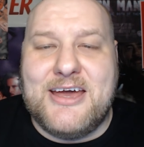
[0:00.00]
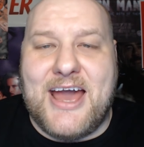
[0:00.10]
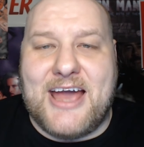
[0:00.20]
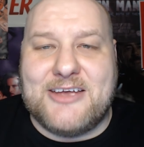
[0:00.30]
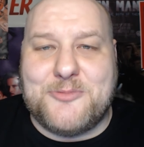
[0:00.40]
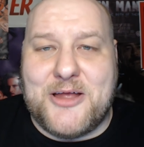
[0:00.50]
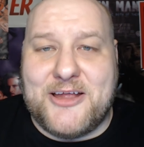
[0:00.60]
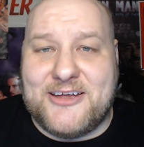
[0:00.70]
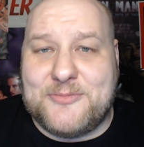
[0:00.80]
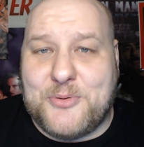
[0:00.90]
as well
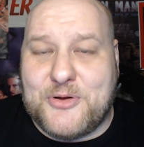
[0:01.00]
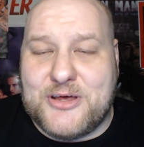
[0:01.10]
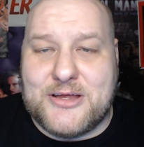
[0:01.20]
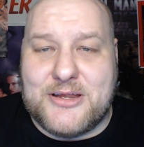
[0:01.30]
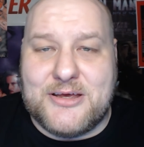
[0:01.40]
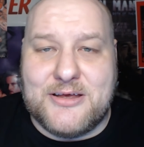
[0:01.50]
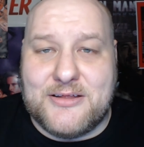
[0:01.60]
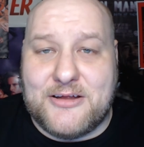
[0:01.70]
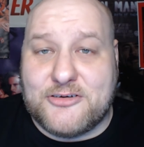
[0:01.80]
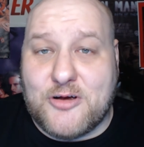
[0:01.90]
as put in
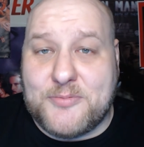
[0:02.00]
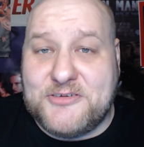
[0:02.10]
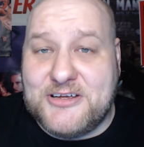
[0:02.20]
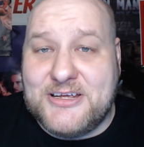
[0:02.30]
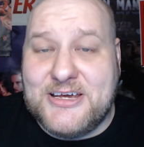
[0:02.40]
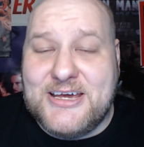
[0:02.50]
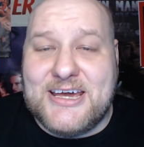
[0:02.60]
the description.